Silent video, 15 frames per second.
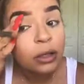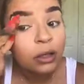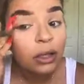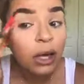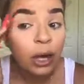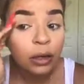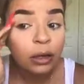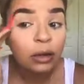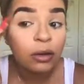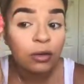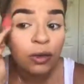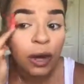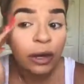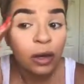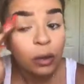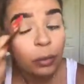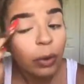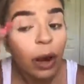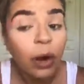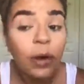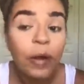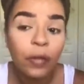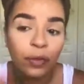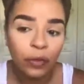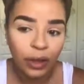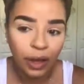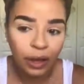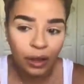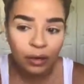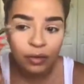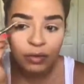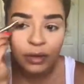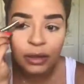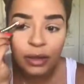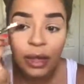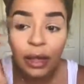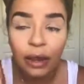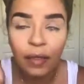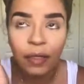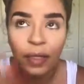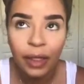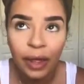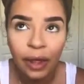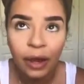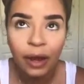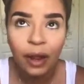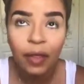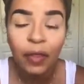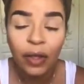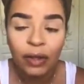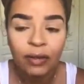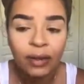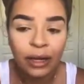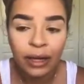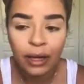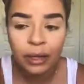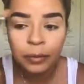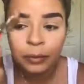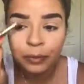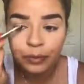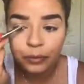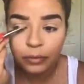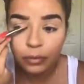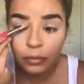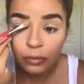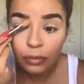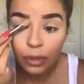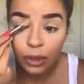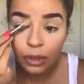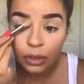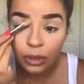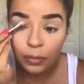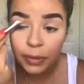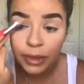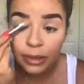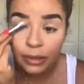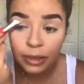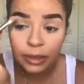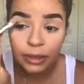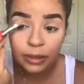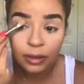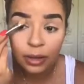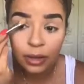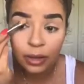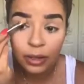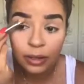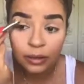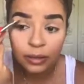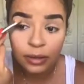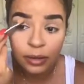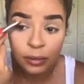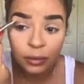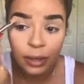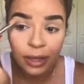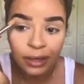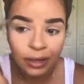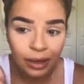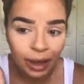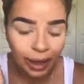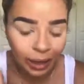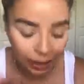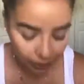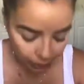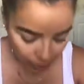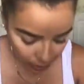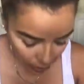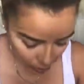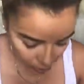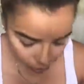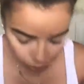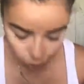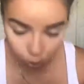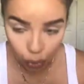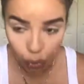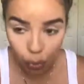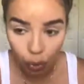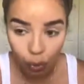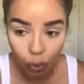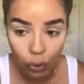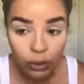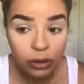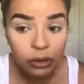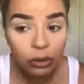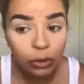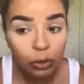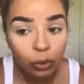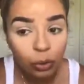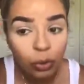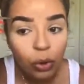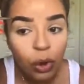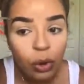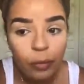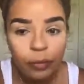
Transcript: to kind of define the brow, and then they fill it in, just because the concealer gives them like a guide to what to do.